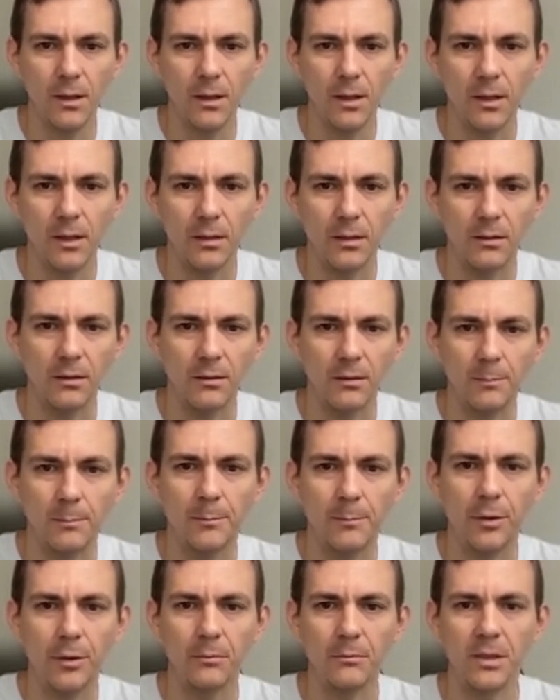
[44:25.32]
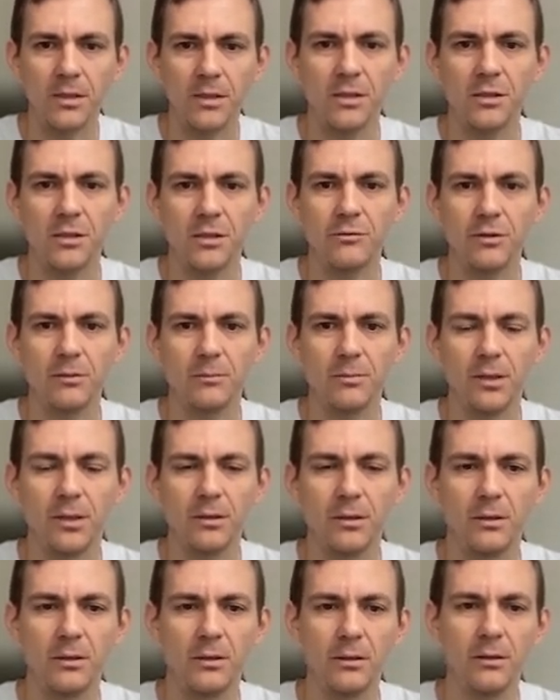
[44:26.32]
and the Pong message will
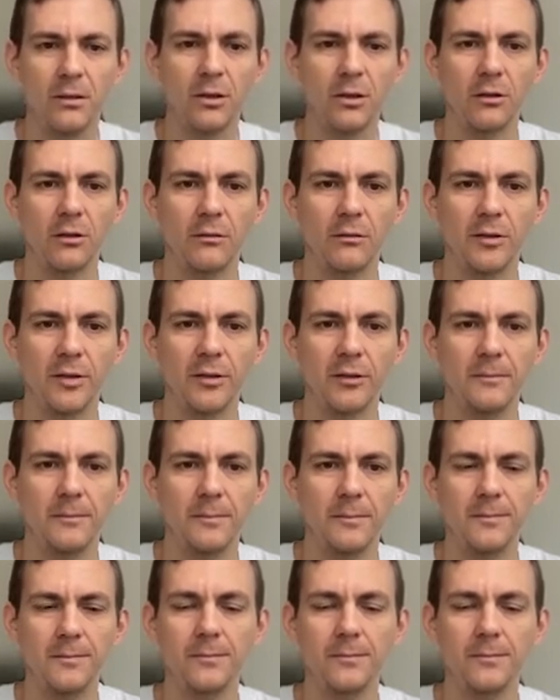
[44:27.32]
be the content.